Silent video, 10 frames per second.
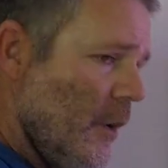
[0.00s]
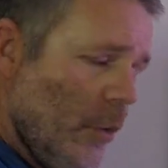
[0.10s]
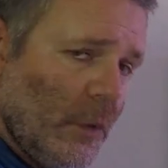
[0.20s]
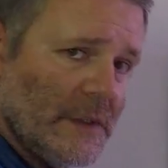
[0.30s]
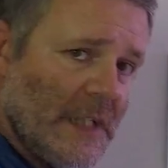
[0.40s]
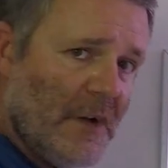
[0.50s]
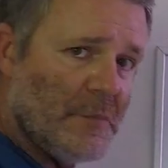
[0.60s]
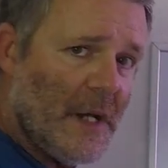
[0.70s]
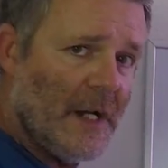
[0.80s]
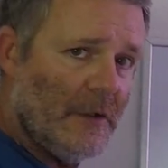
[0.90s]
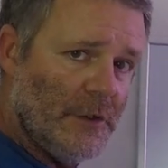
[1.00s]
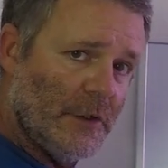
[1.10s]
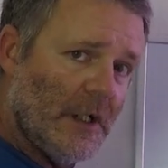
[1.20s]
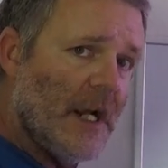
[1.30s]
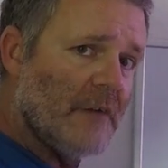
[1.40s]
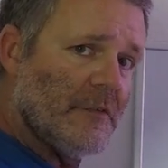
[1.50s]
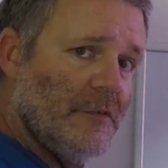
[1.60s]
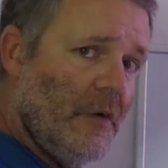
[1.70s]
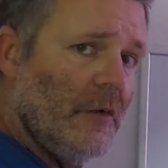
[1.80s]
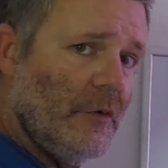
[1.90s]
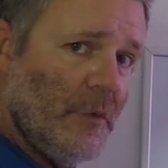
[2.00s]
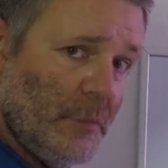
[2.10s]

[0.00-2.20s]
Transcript: a north-south pattern. You're going to have to follow the